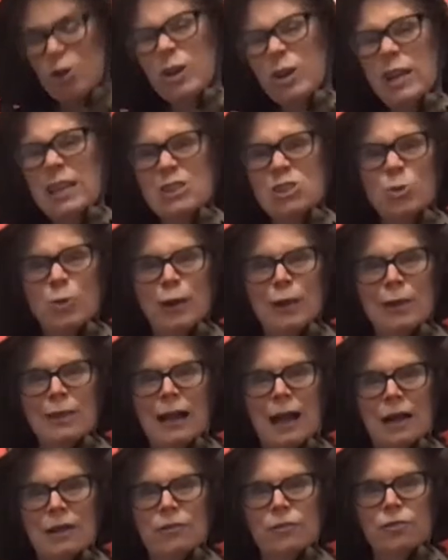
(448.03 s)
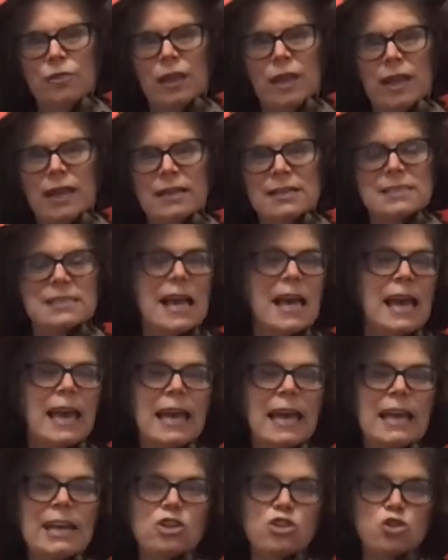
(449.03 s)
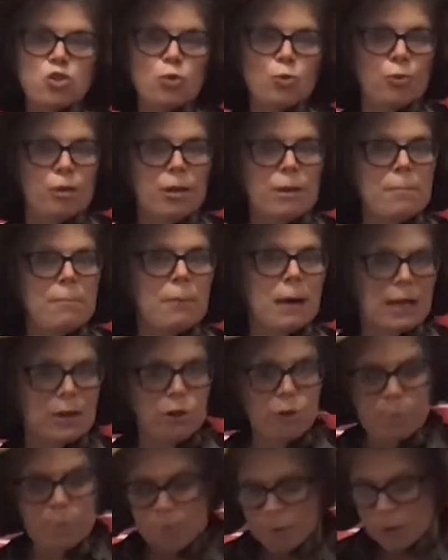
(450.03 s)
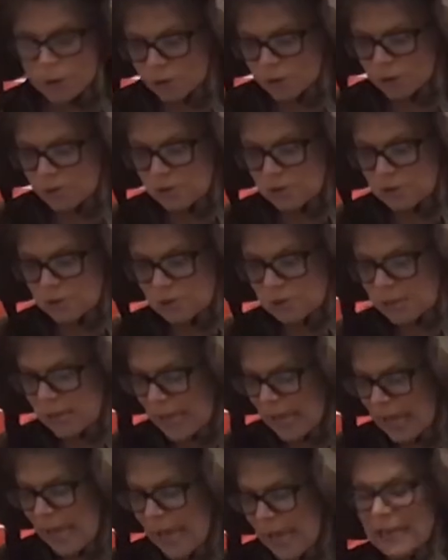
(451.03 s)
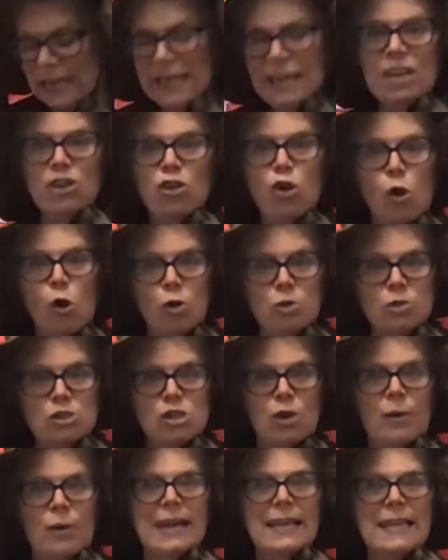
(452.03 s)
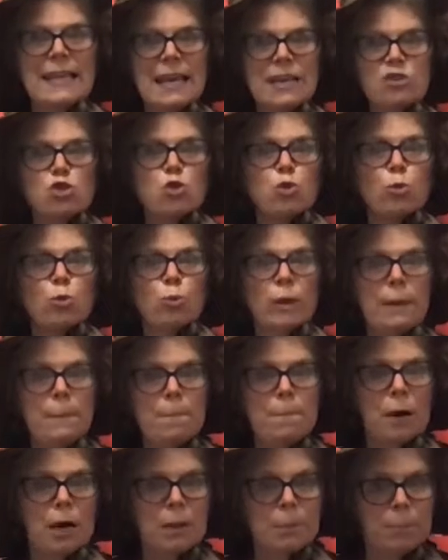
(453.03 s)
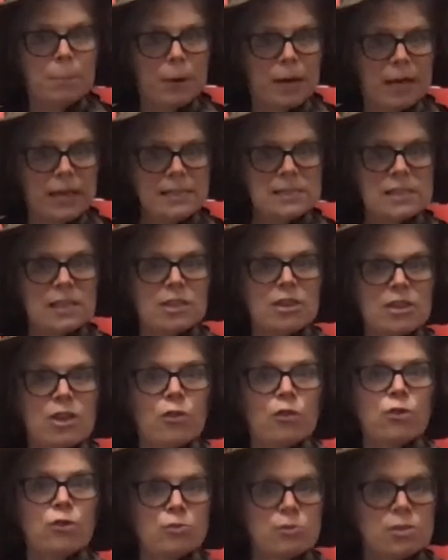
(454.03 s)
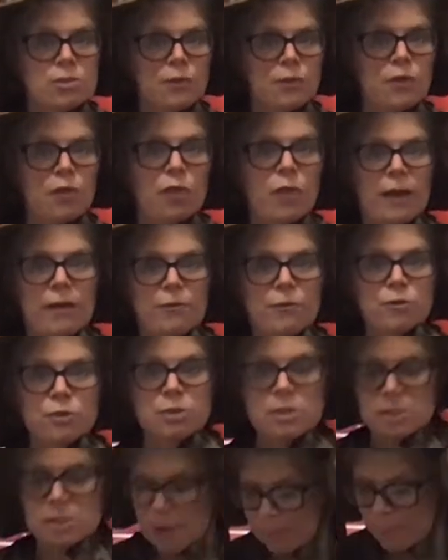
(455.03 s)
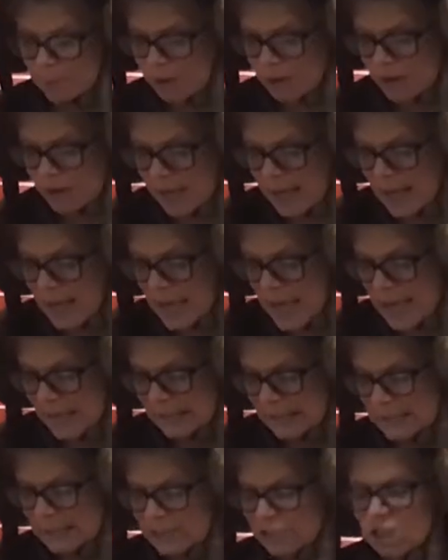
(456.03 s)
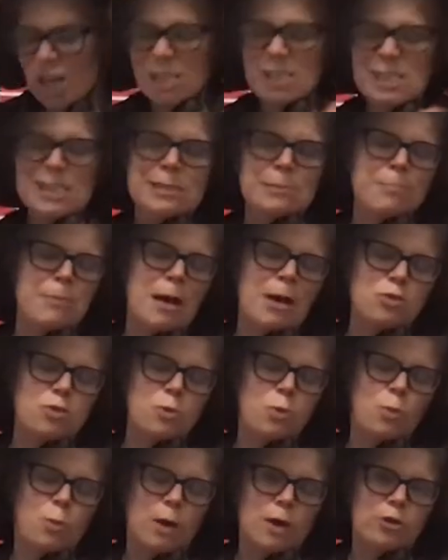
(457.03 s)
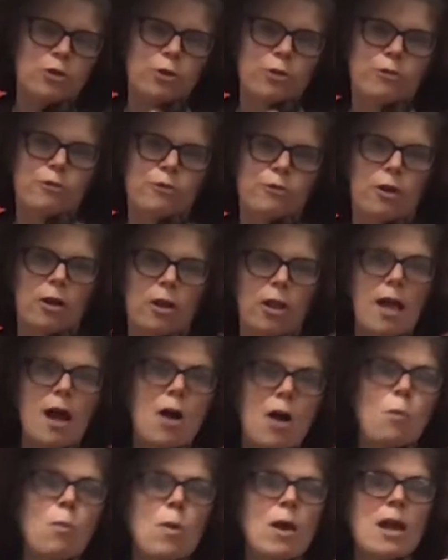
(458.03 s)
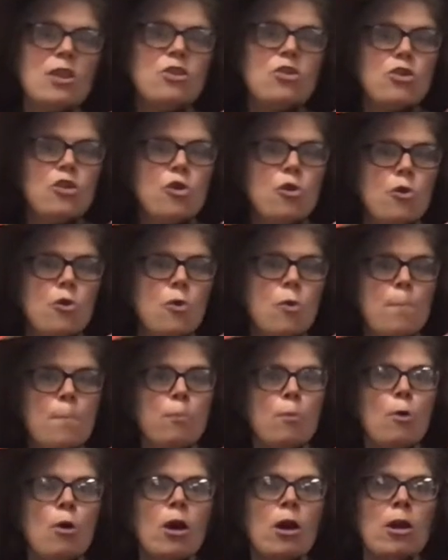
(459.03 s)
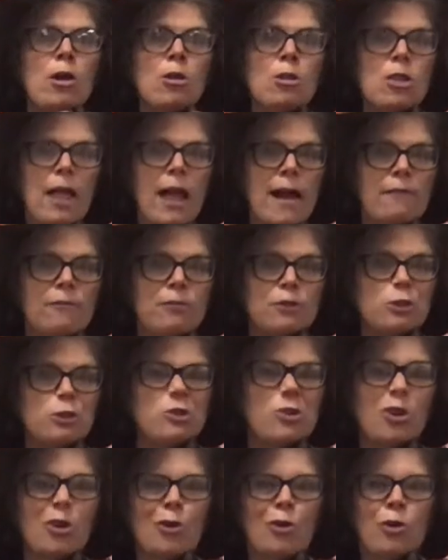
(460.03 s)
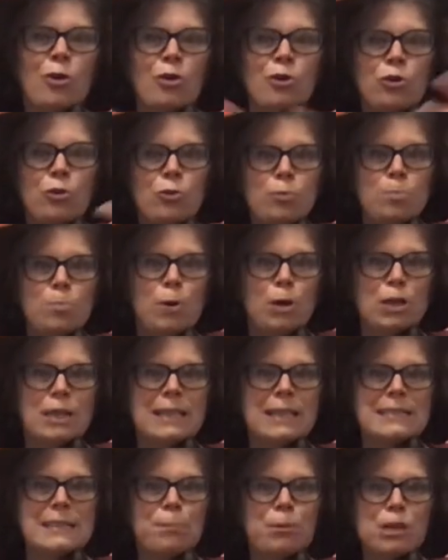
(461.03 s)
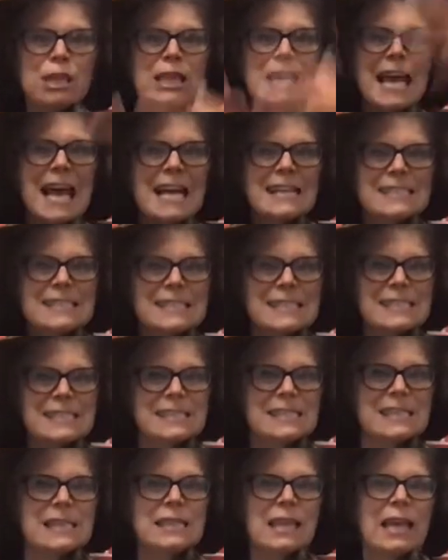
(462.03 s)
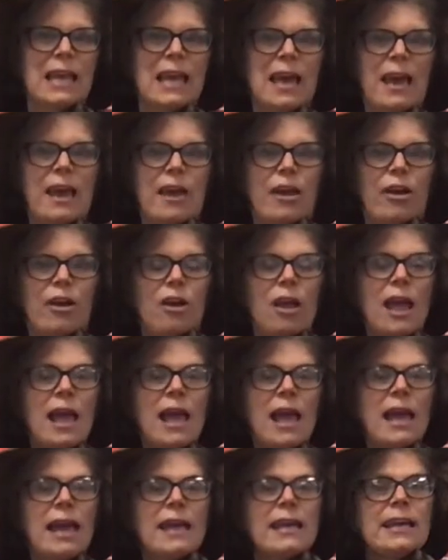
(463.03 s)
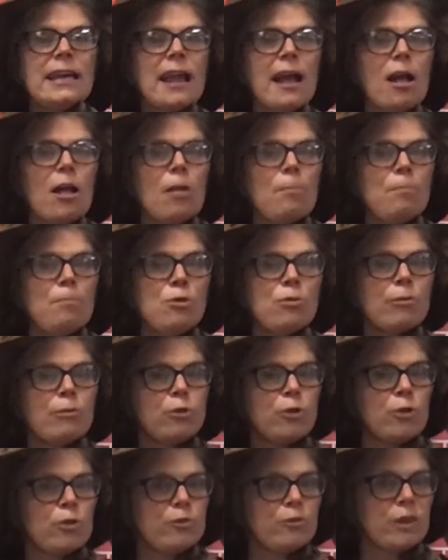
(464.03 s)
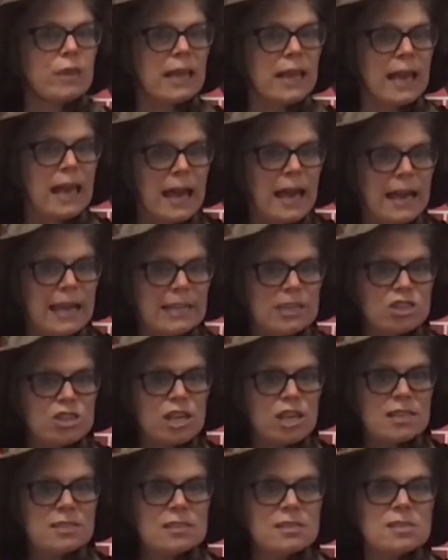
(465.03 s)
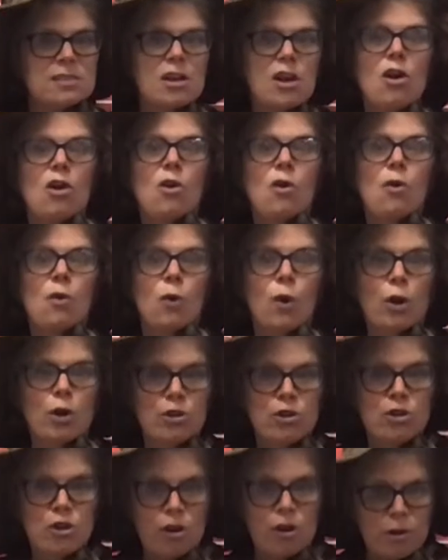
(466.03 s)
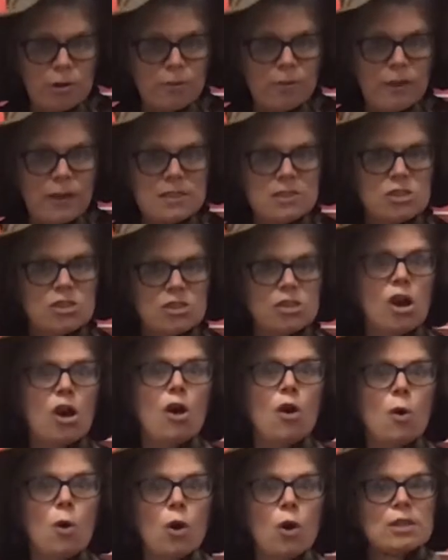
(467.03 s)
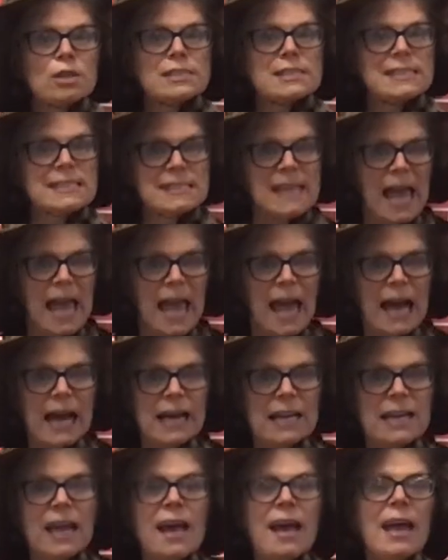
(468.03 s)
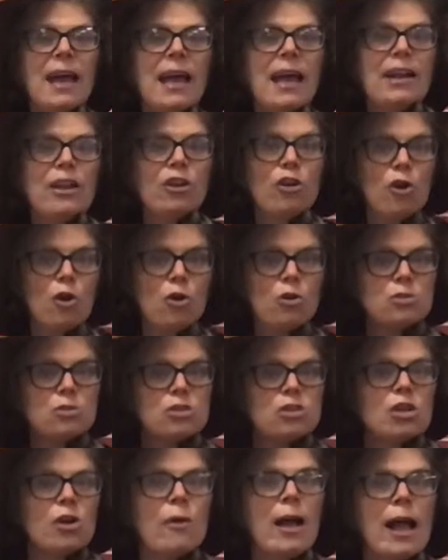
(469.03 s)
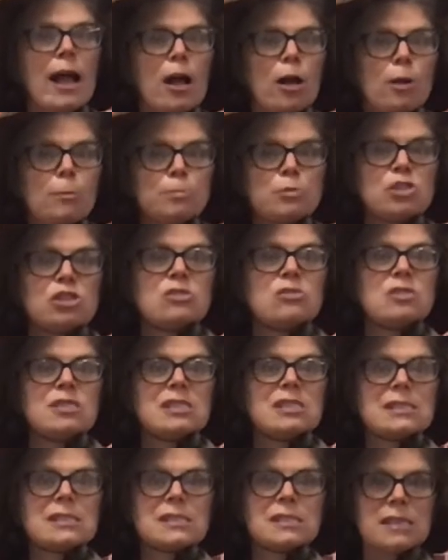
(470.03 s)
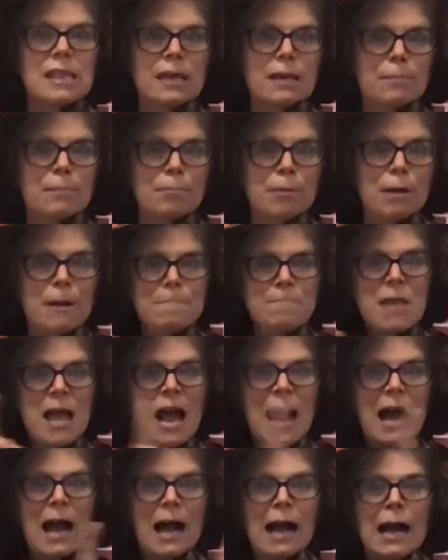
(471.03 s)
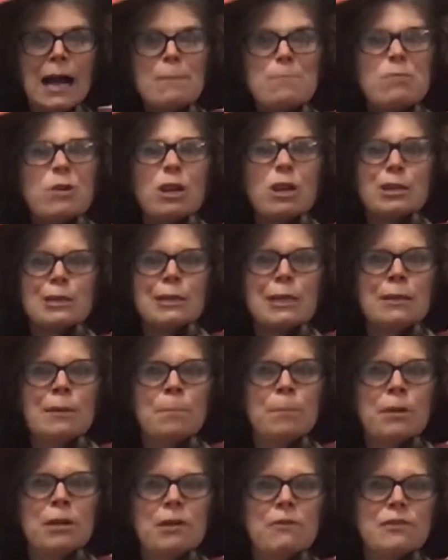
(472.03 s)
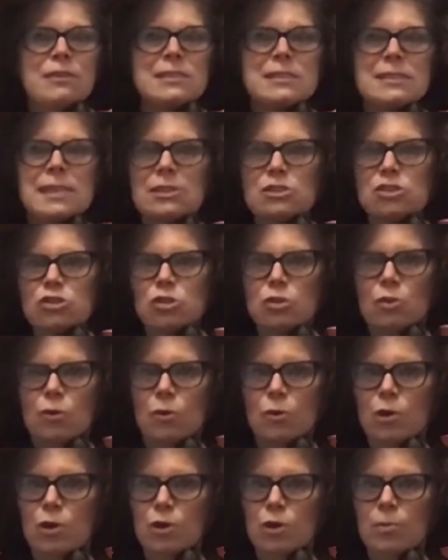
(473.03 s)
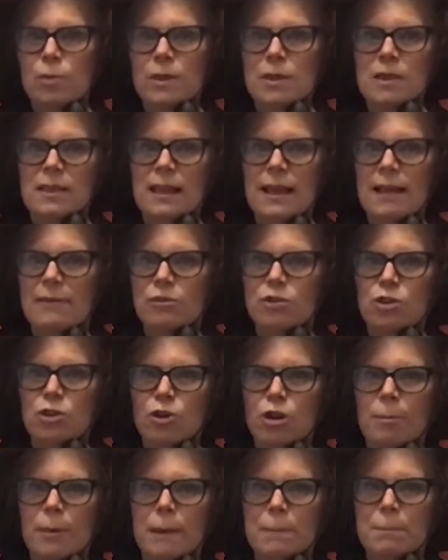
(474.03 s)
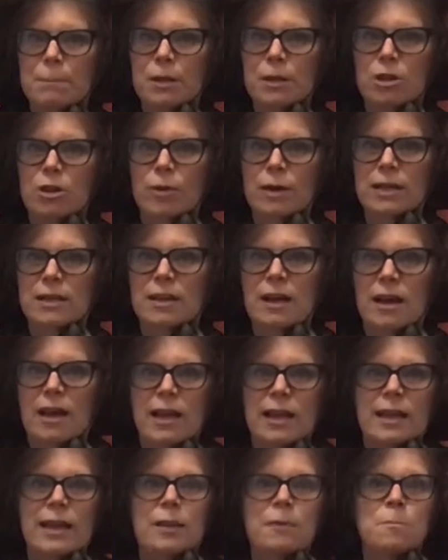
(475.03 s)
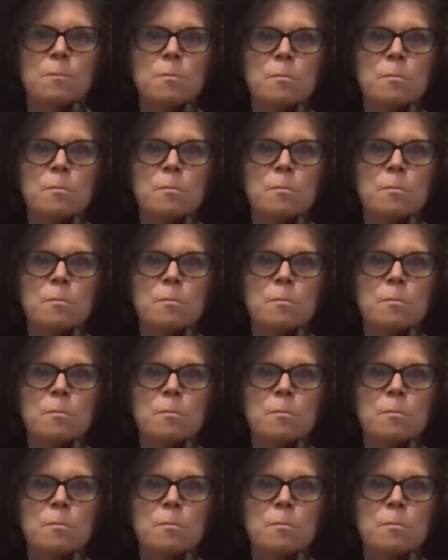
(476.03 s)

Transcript: can do a lot of things. It can treat minor burns, and it can also, again, treat bug bites, another useful thing for summer. And it just smells wonderful. When you boil lavender or you put the essence in the air, it can help you if you're feeling anxious or nervous or sad, and it also helps you sleep. I put a little bit of essential oil with lavender on my pillow at night, and